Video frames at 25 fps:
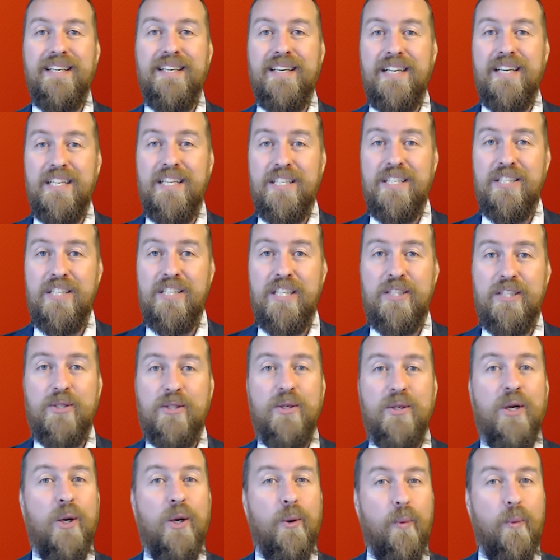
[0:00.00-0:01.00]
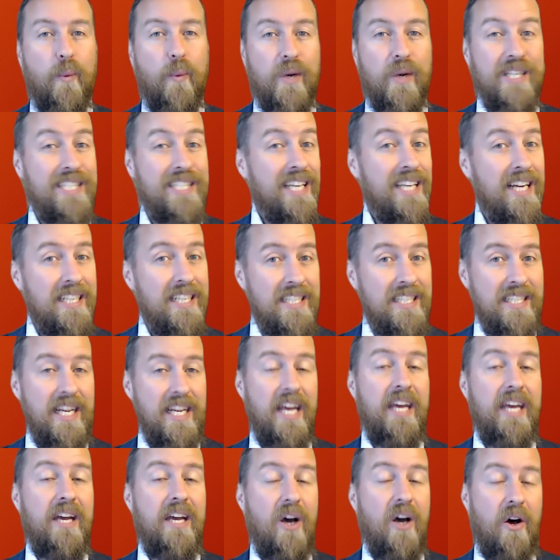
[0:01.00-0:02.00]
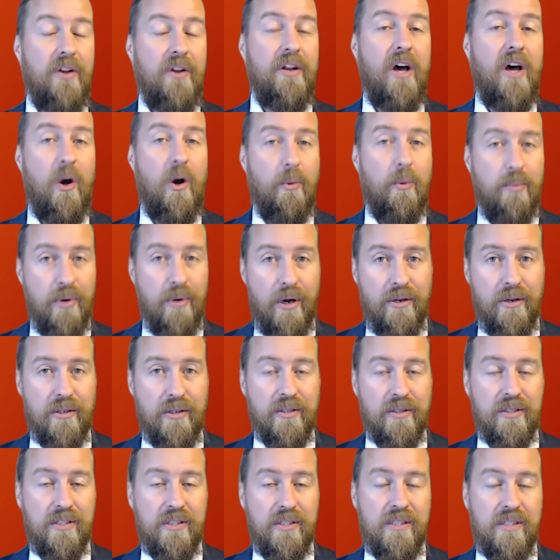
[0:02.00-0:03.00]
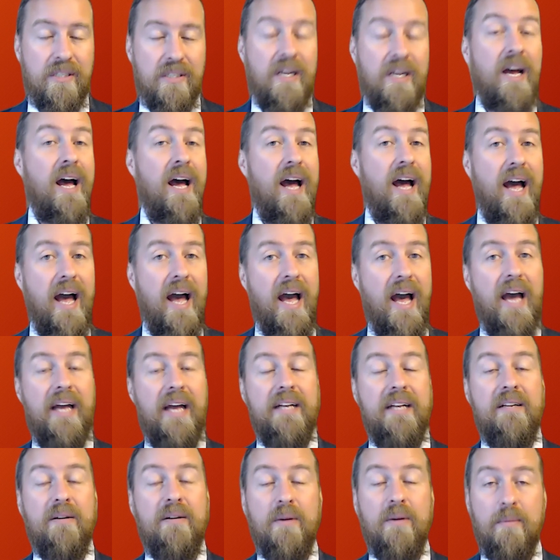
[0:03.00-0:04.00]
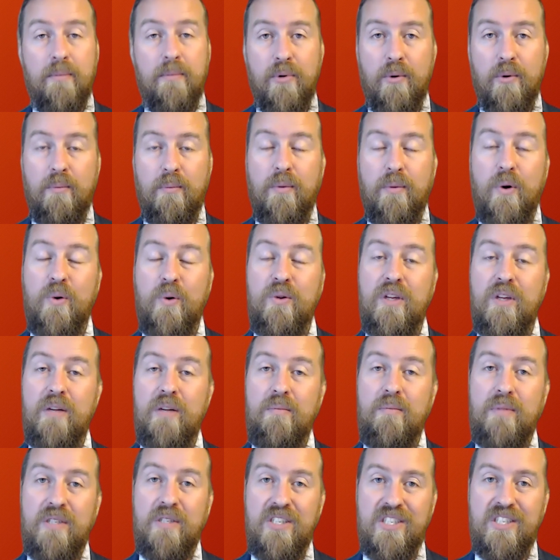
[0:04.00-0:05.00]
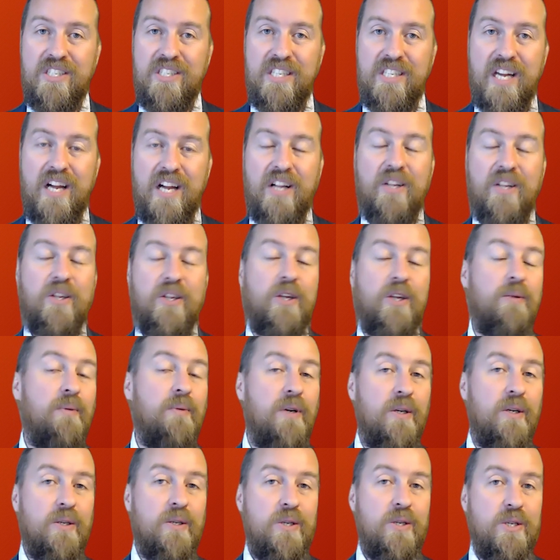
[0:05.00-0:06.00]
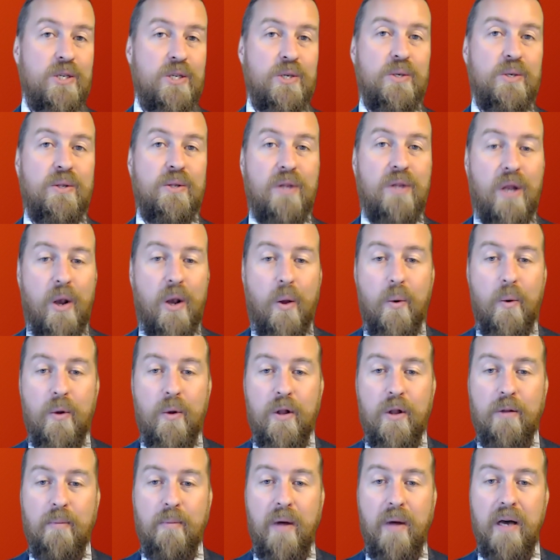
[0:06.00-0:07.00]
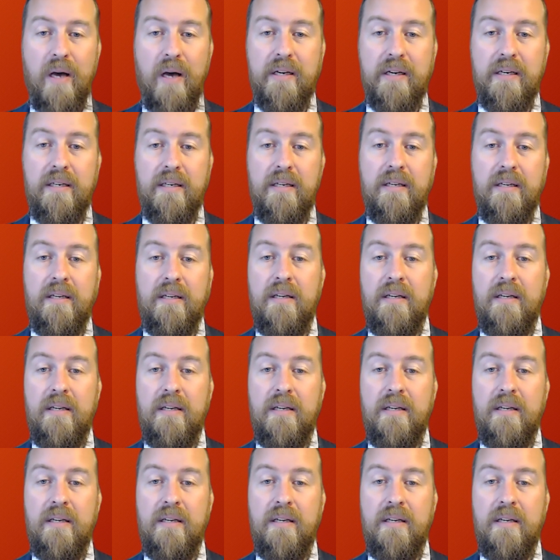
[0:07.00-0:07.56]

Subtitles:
etc., which can take on our products and promote them, sell them to the local market.